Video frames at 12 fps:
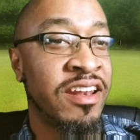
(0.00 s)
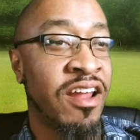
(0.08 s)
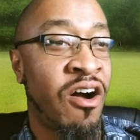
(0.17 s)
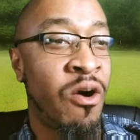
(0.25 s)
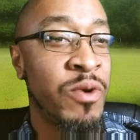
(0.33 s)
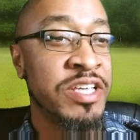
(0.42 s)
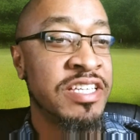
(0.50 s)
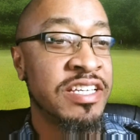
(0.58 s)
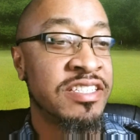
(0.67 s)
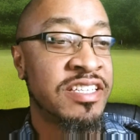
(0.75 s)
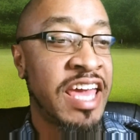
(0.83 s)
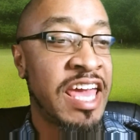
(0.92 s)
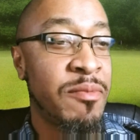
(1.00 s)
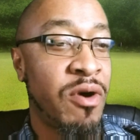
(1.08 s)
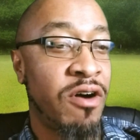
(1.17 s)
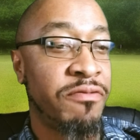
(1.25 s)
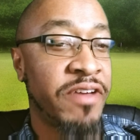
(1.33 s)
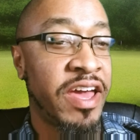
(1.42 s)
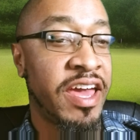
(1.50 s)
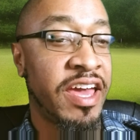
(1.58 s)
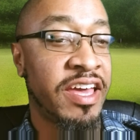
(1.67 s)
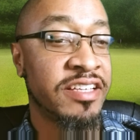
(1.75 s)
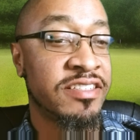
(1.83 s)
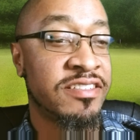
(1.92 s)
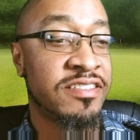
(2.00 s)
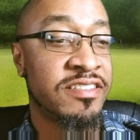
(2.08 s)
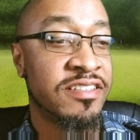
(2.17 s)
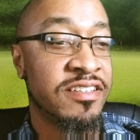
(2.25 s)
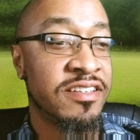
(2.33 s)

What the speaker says: always has came off as